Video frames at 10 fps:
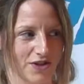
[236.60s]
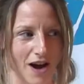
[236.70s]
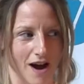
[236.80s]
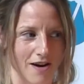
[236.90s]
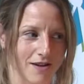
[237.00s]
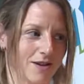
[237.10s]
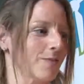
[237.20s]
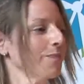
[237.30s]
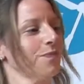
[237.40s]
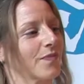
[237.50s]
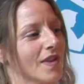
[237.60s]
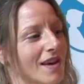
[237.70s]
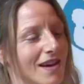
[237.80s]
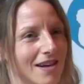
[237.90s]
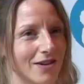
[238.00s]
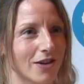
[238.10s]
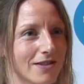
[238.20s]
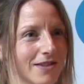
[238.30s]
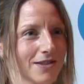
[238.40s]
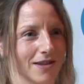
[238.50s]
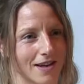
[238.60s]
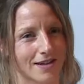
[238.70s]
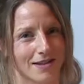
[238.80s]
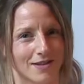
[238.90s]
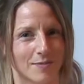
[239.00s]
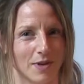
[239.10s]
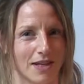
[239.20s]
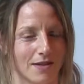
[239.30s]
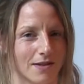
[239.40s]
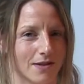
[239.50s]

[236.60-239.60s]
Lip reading: are not the standard disciplines.